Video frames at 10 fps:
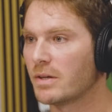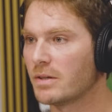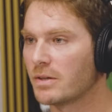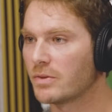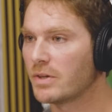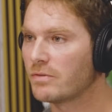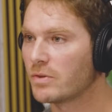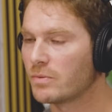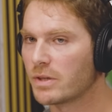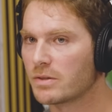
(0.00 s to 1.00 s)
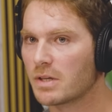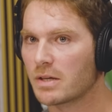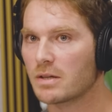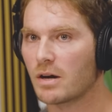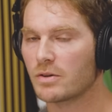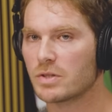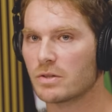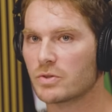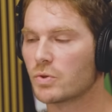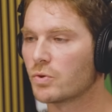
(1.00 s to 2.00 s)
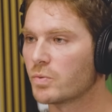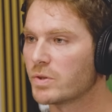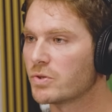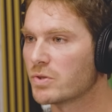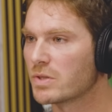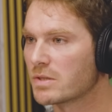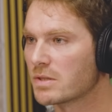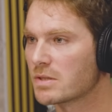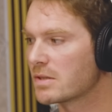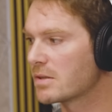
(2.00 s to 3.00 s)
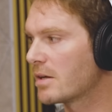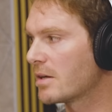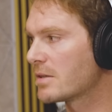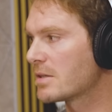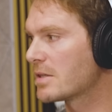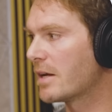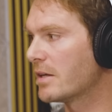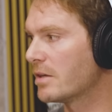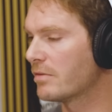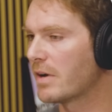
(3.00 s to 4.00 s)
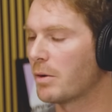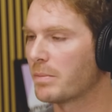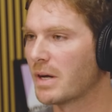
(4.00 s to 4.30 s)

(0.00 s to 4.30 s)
even with technology and the tools we choose as a society to develop or